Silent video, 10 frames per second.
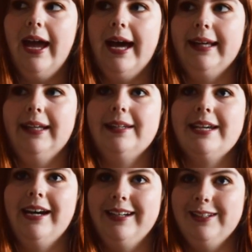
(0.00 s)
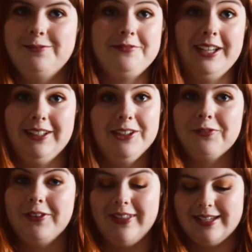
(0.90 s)
and I fell in
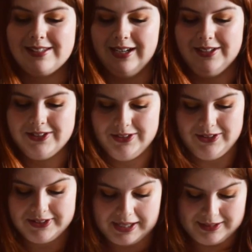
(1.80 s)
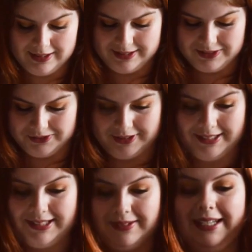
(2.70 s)
love with that style. So the second that I saw
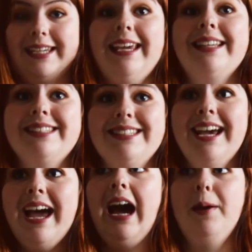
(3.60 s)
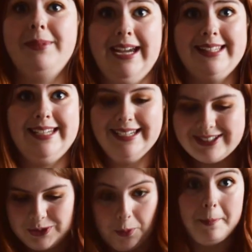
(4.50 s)
this, I was like, yes, I'm getting
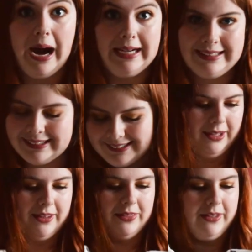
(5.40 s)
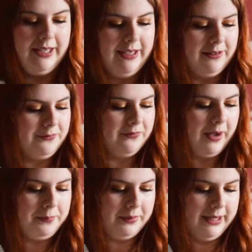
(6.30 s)
it, you're mine. The
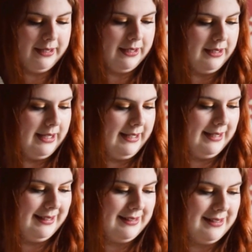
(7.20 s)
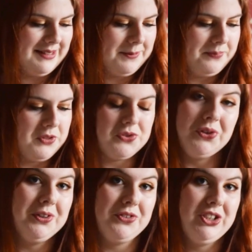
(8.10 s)
fabric is
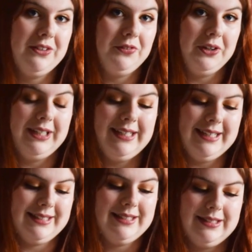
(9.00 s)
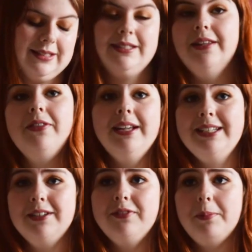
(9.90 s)
sort of chiffon-y. It's
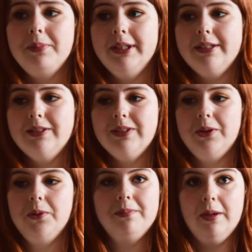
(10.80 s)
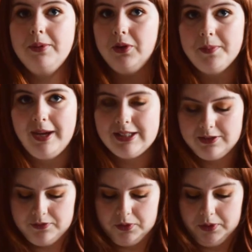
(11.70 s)
synthetic fabric, so maybe not the
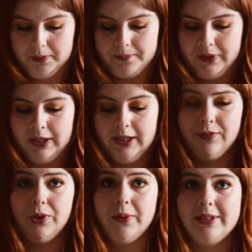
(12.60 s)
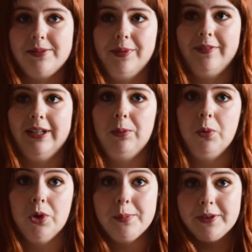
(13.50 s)
best for if you're going somewhere really
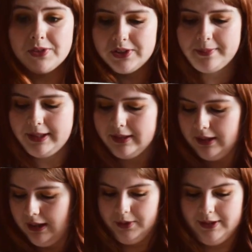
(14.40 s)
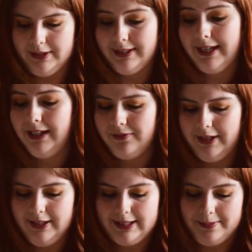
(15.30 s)
warm over summer, but the design of
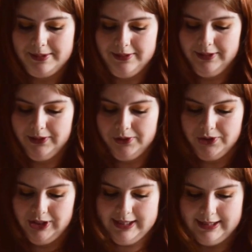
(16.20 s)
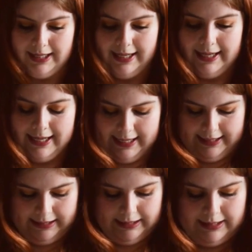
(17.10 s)
it is absolutely gorgeous.
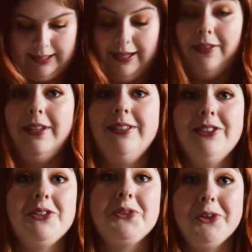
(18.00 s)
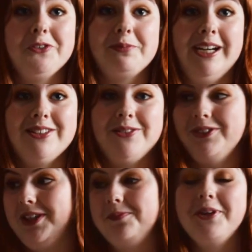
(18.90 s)
and this is the sort of blouse that
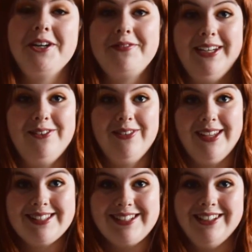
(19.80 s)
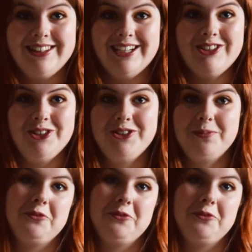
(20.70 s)
would go perfectly with that skirt that I showed you